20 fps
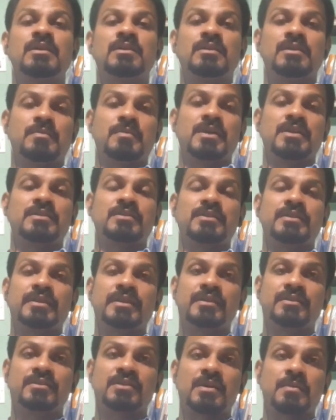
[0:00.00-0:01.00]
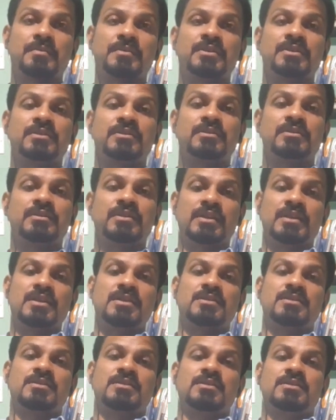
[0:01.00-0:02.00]
Come at 8th chapter, that
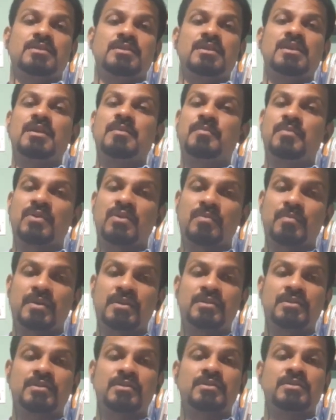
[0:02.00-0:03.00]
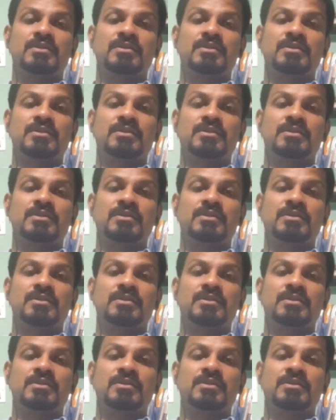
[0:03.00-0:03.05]
is employment,